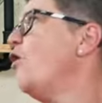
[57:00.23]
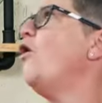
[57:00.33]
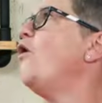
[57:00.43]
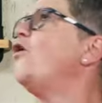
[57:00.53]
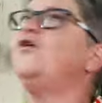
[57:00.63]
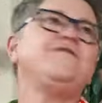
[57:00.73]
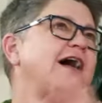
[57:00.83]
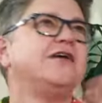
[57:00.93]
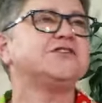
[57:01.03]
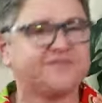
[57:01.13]
all
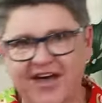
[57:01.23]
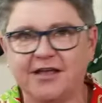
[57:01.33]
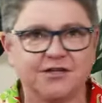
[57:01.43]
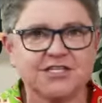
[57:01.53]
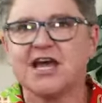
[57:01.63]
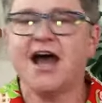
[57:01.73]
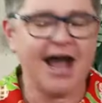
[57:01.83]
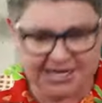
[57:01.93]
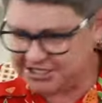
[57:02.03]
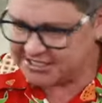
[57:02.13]
else fails, I
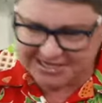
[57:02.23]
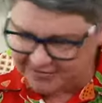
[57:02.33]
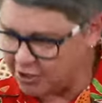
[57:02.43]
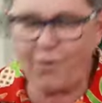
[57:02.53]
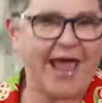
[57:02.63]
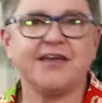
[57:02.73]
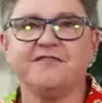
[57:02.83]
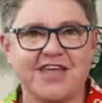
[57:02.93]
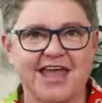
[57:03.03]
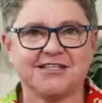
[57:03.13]
just give it a whack of
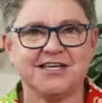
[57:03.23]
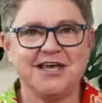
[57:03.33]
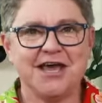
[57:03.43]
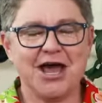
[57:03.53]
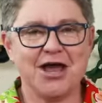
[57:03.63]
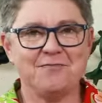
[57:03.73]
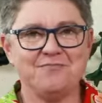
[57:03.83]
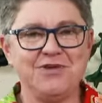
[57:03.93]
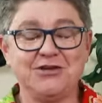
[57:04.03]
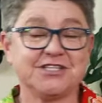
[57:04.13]
that,
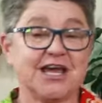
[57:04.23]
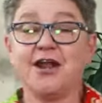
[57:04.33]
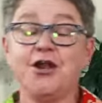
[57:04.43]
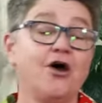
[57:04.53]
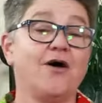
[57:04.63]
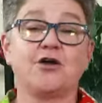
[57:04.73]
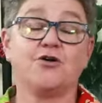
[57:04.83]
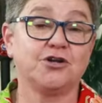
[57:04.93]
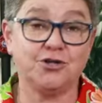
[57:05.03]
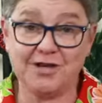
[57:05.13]
because I know I
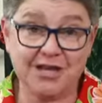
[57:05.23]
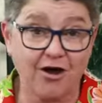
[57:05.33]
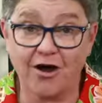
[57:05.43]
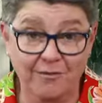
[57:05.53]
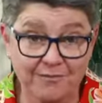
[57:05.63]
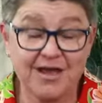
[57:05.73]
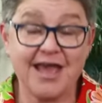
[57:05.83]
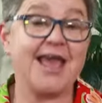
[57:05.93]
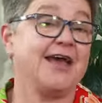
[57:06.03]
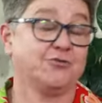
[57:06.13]
can't do any harm
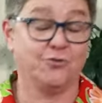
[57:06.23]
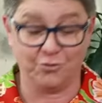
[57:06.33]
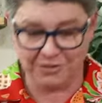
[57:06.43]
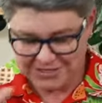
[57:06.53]
at all.